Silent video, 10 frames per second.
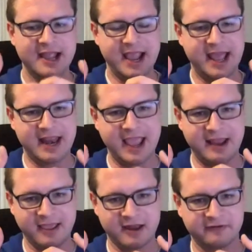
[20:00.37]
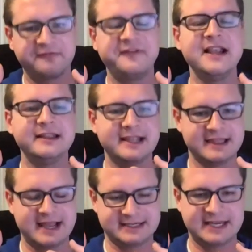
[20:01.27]
and are feeling
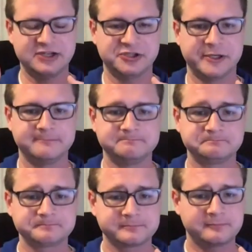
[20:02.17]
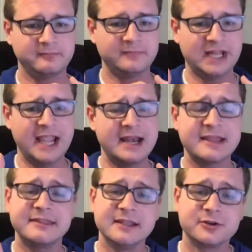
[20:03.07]
that tension. And I
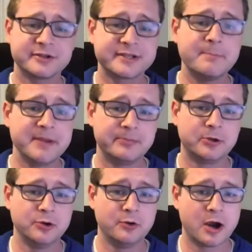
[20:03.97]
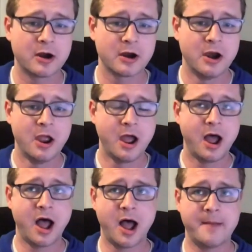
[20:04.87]
think there are some people who are
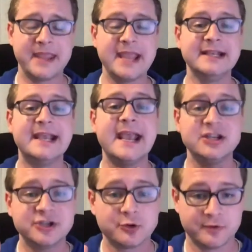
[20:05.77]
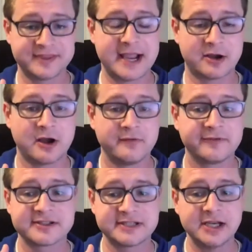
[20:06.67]
engaging with that
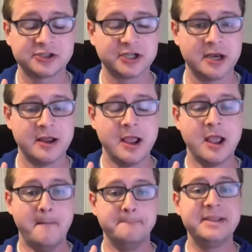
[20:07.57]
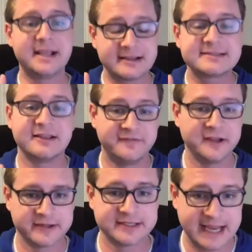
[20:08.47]
conversation because they
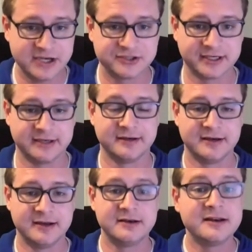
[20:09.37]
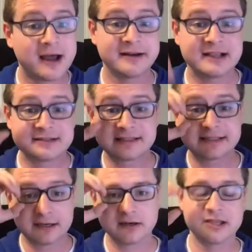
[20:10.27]
feel the tension, not
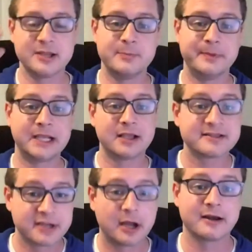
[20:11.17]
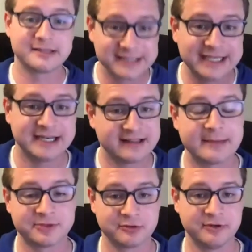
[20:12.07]
necessarily because God is leading
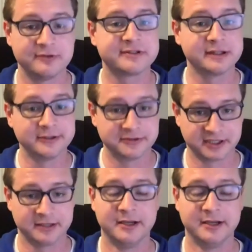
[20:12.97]
them to a new solution.